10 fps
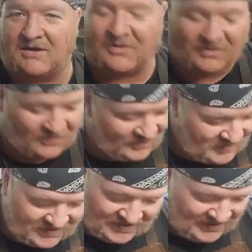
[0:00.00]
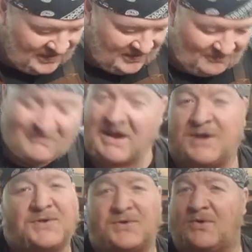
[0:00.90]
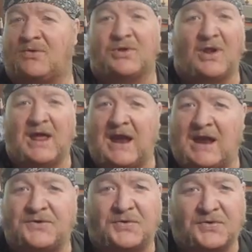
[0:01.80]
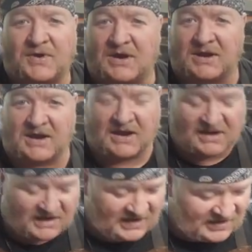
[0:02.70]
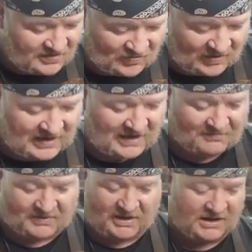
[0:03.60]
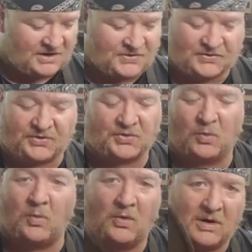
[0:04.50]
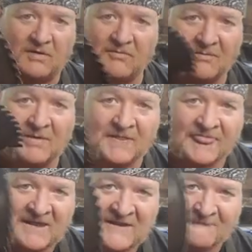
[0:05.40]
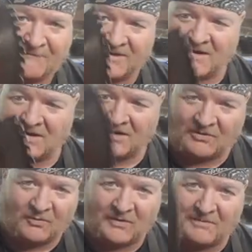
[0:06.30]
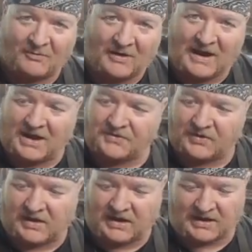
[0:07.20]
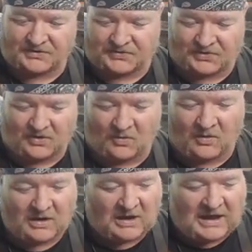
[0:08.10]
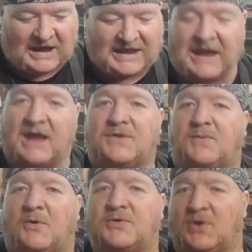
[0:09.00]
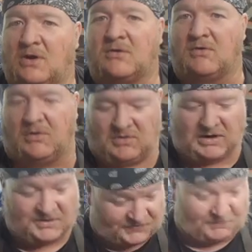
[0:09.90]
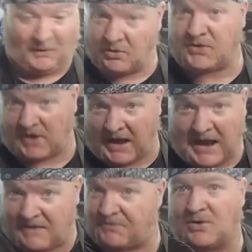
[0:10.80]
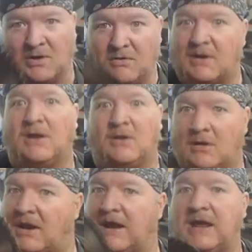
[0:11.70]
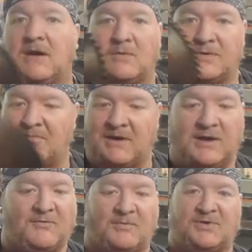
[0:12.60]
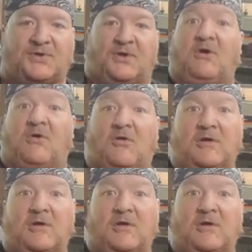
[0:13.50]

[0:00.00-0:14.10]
who makes his own little hatchets out of day-to-day -day crap, and this is just one of them ripper hatchet. And so it's supposed to look crude. It's supposed to absolutely look like it was made from a saw.